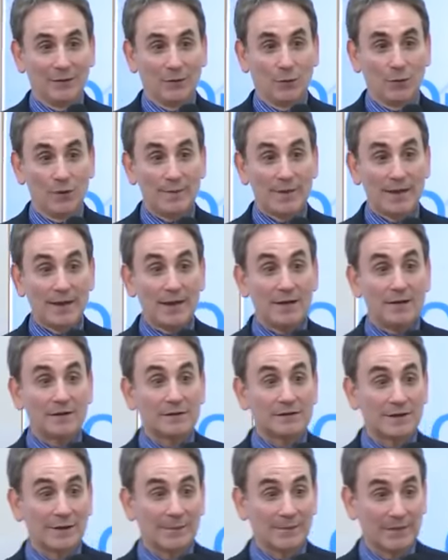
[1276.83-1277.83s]
We may hear
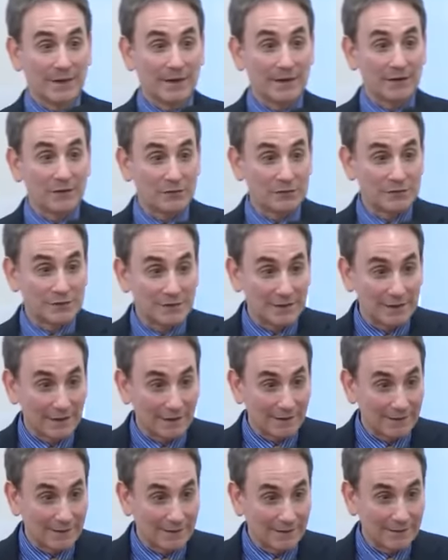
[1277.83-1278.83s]
something interesting.